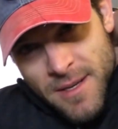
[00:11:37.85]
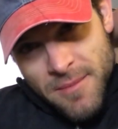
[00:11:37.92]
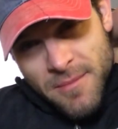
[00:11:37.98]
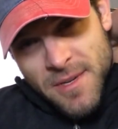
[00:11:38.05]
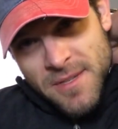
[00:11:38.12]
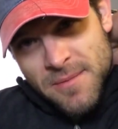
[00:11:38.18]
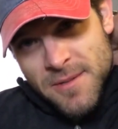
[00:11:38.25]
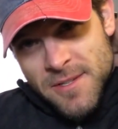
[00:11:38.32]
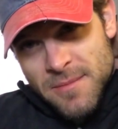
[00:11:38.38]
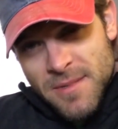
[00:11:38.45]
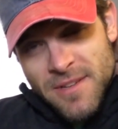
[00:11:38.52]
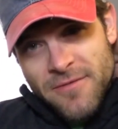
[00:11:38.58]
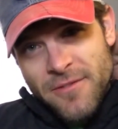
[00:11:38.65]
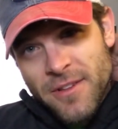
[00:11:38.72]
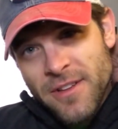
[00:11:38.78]
But it's supposed to be
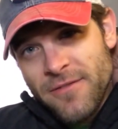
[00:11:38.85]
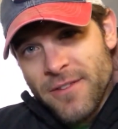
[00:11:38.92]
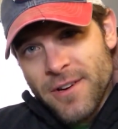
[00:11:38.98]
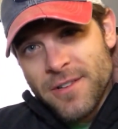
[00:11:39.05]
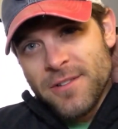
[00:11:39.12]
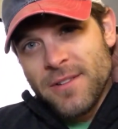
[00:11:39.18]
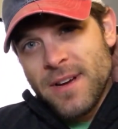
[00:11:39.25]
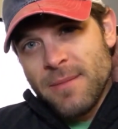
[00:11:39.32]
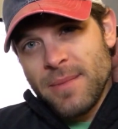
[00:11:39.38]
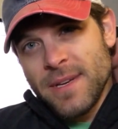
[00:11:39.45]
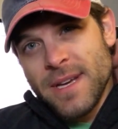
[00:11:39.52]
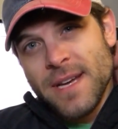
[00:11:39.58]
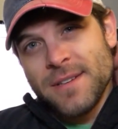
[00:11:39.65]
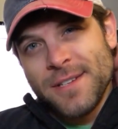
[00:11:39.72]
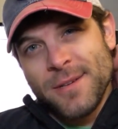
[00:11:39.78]
a fully functional
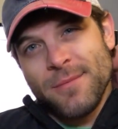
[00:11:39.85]
application.